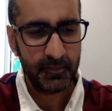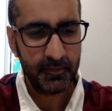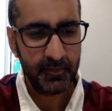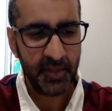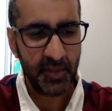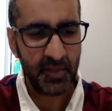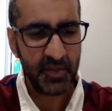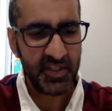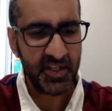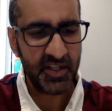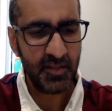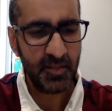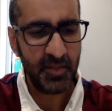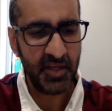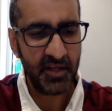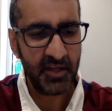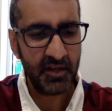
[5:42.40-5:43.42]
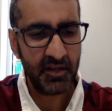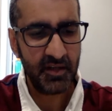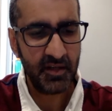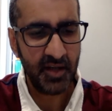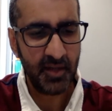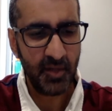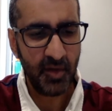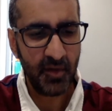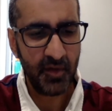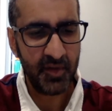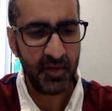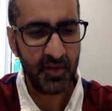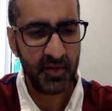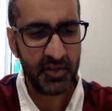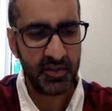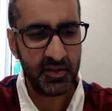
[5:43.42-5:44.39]
Don't take the mick. I'm off, he
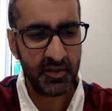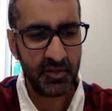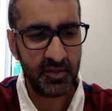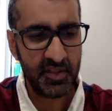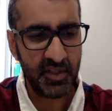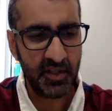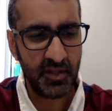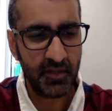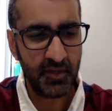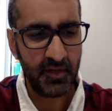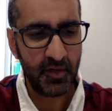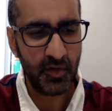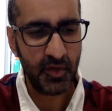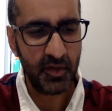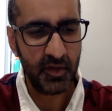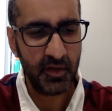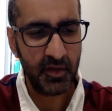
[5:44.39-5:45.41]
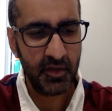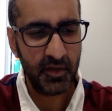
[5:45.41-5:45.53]
muttered to himself, annoyed.